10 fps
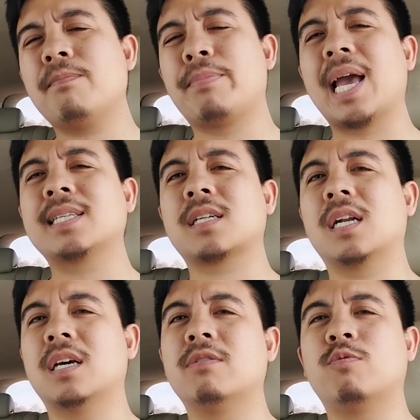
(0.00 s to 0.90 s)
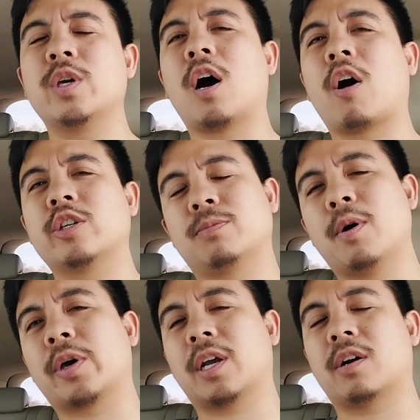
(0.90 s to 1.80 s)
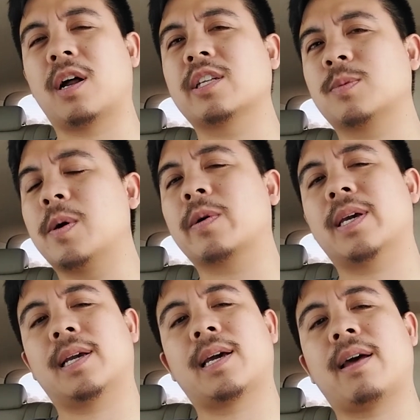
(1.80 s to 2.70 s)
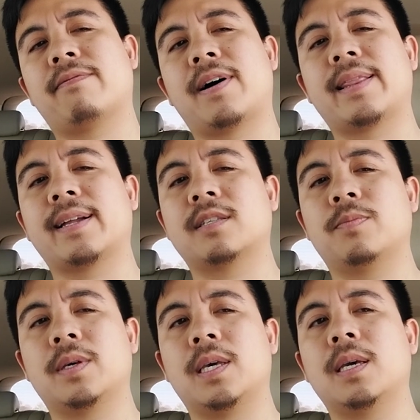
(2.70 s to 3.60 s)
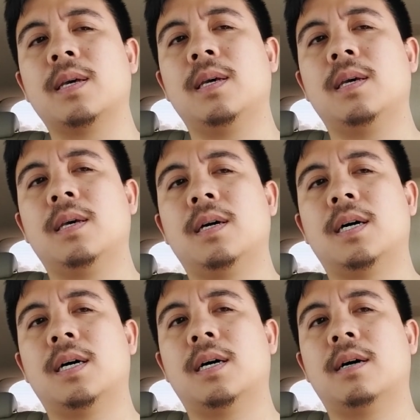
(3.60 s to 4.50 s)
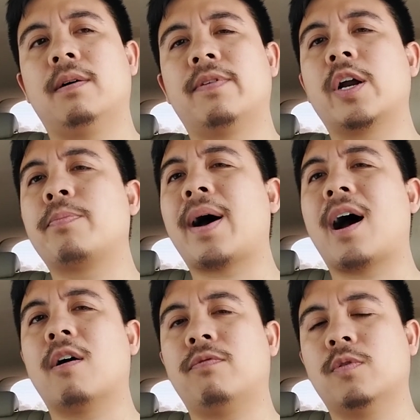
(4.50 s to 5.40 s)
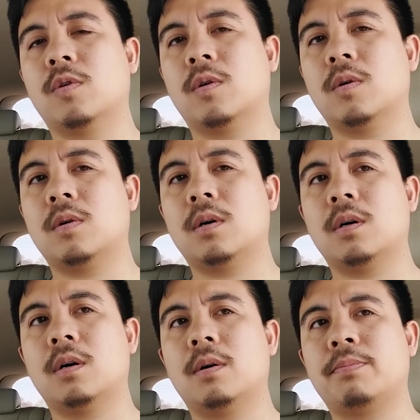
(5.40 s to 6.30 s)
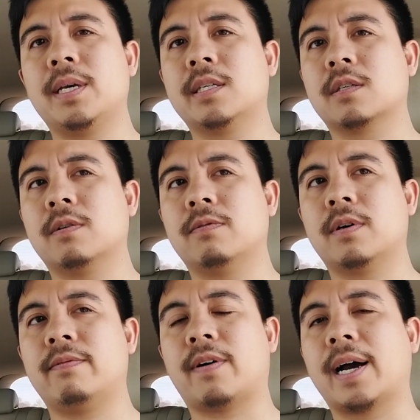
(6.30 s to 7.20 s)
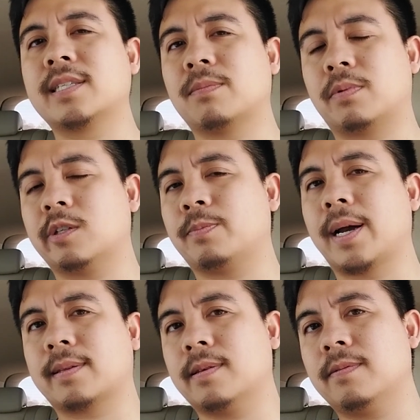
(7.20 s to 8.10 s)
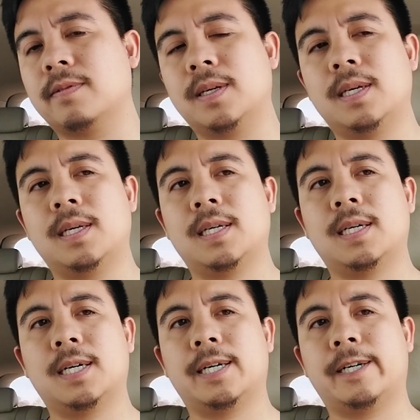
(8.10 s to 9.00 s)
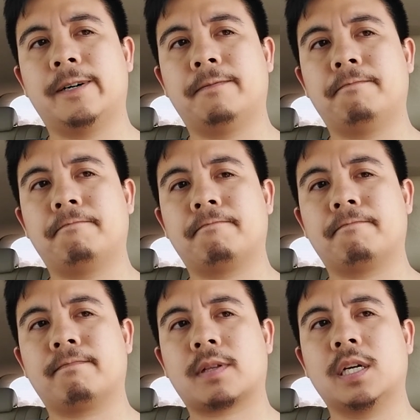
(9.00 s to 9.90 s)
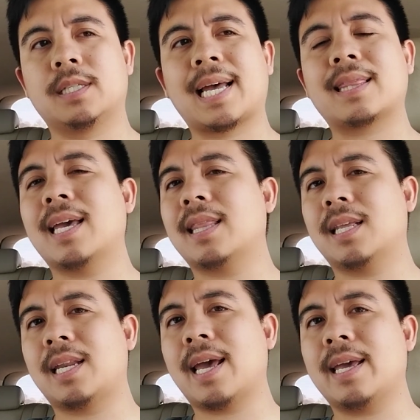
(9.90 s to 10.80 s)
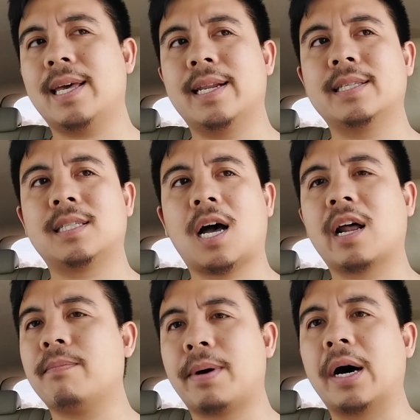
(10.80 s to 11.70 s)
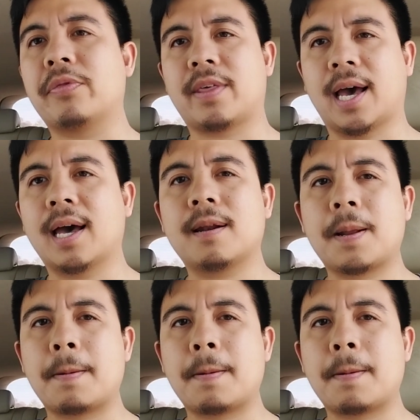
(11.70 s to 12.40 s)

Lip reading: based on if we are smoking or not smoking. And I find that to be a very powerful piece of advice and perspective, because at the end of the day, it is not about that,